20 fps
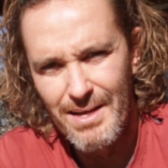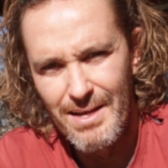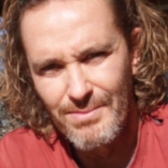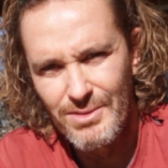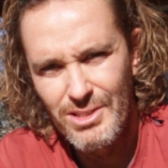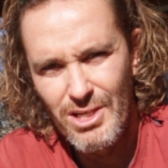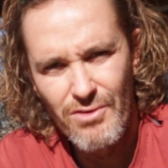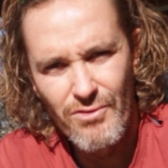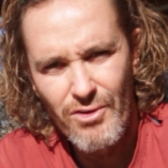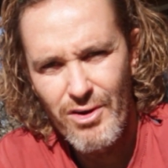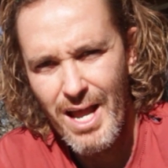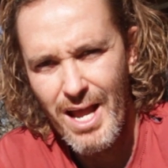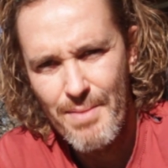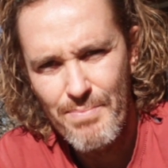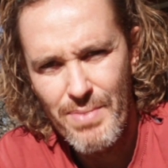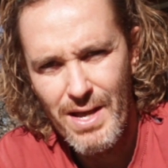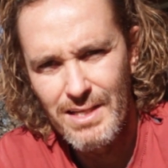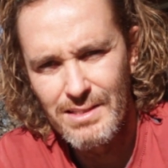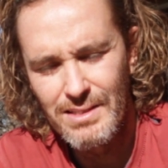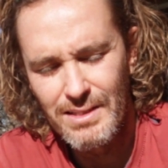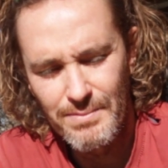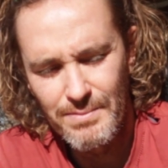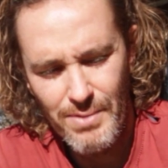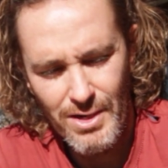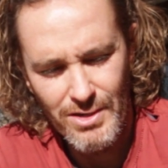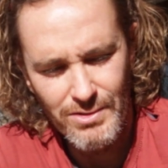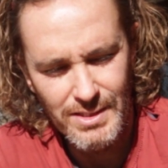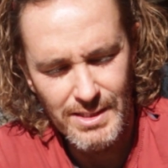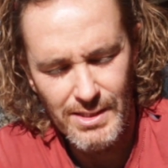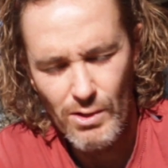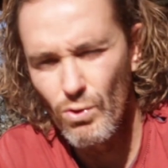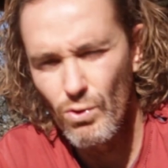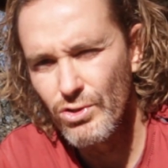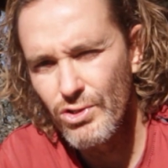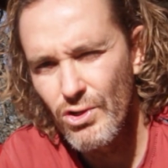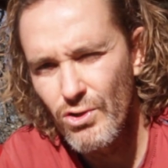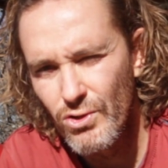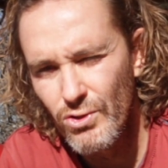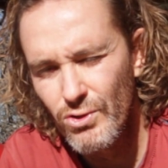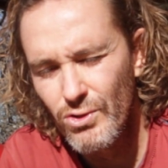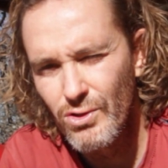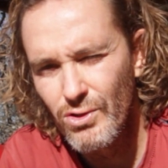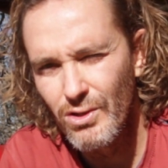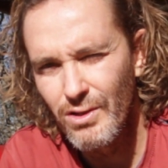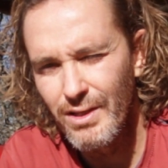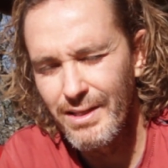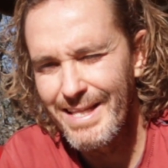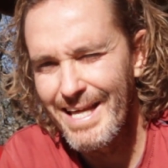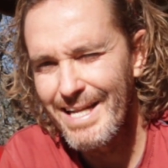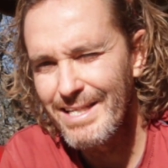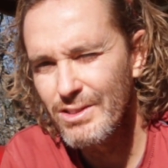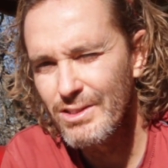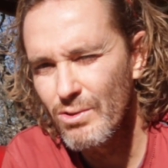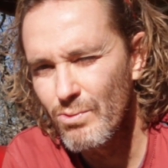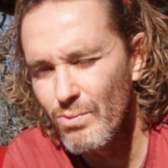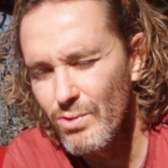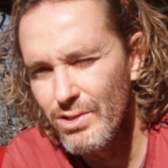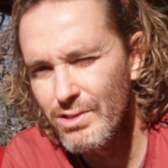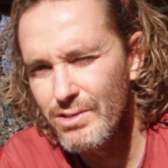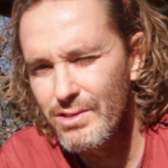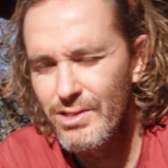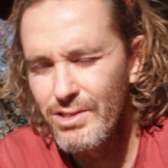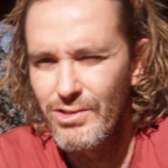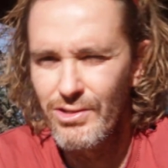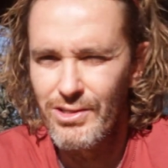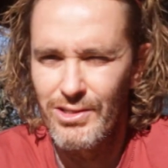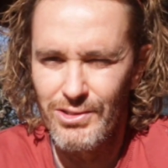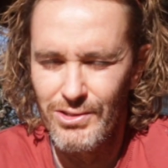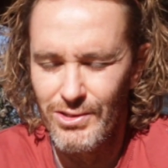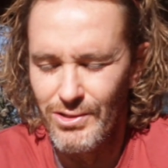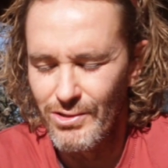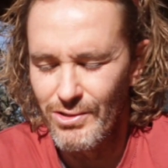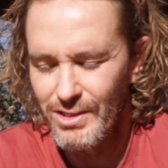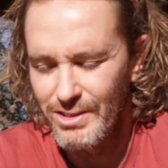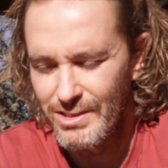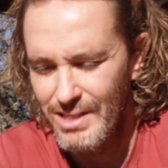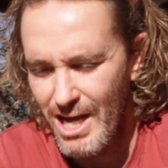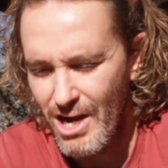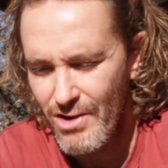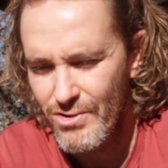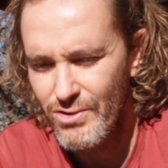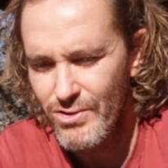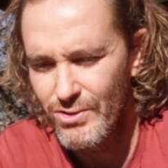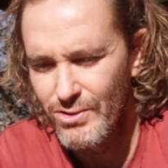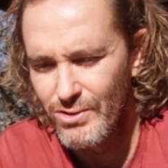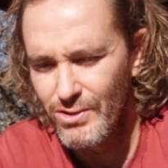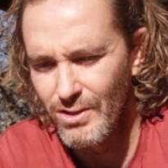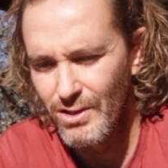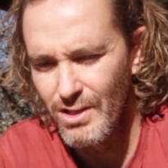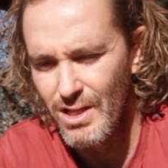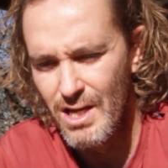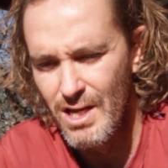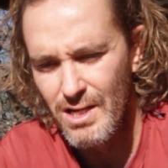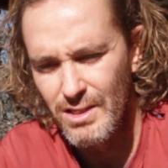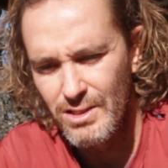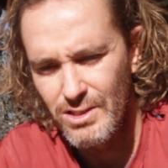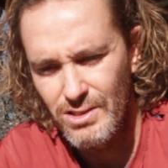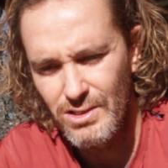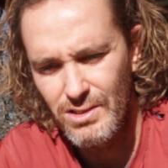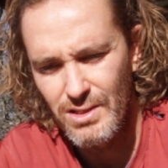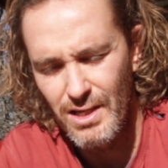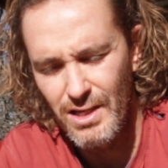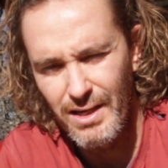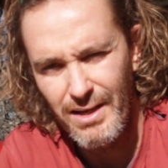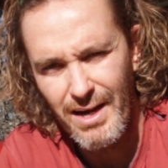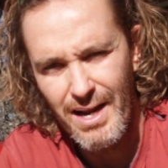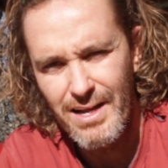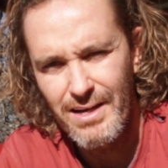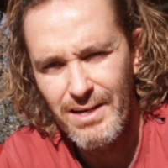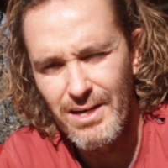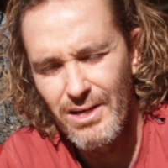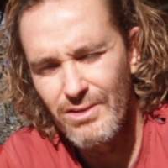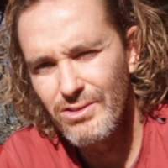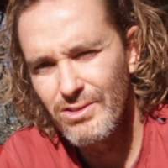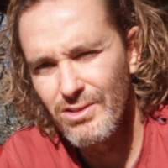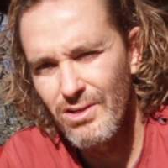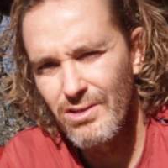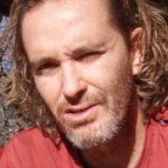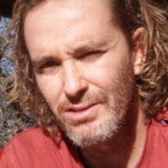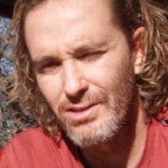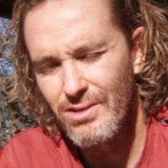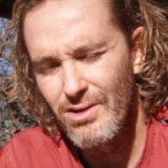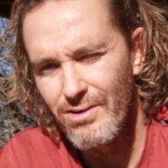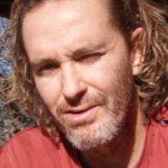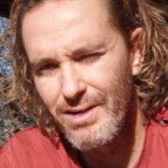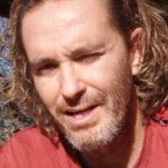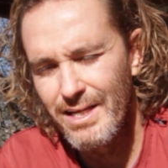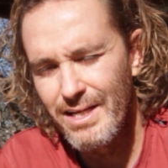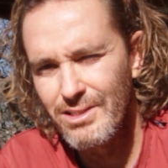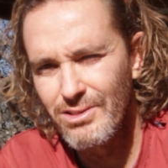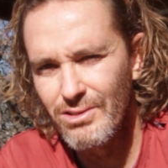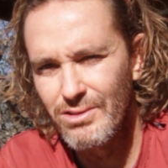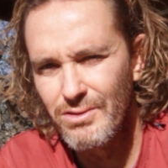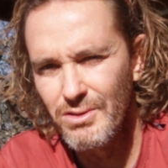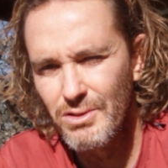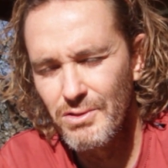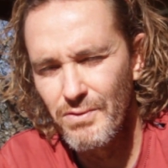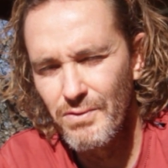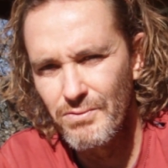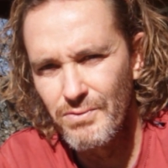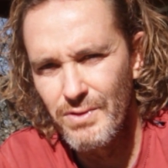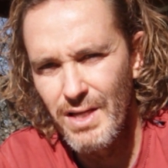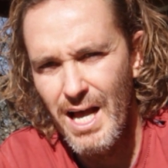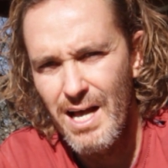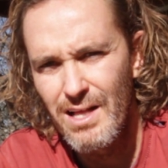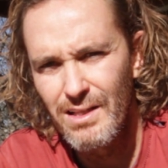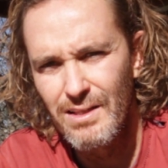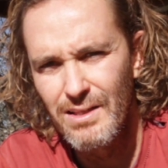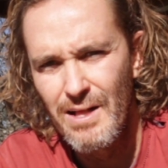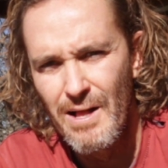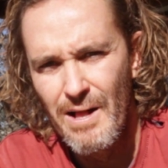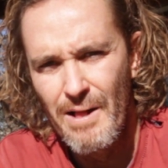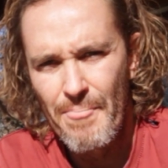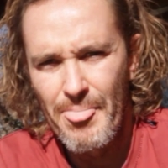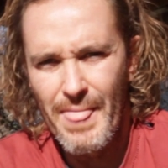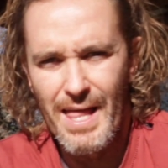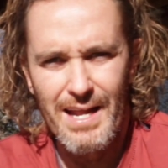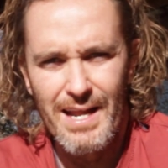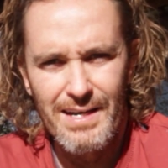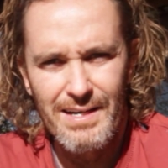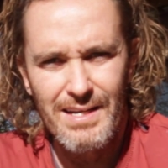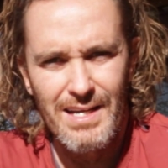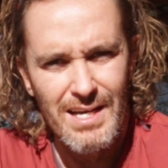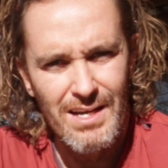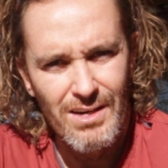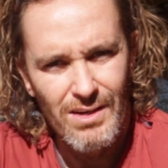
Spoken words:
So a very haphazard process. I also Google, and that is the worst thing you can do, because now you Google crank no start on Honda XR650L, and